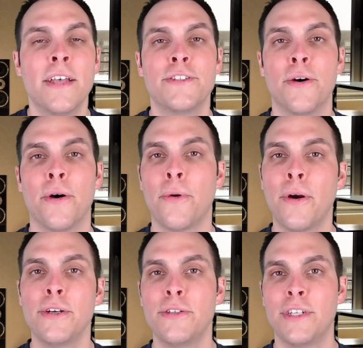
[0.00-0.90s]
So
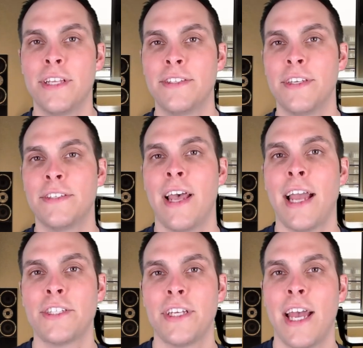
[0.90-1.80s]
Orrorin
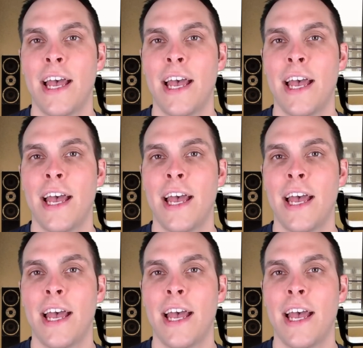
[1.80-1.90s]
actually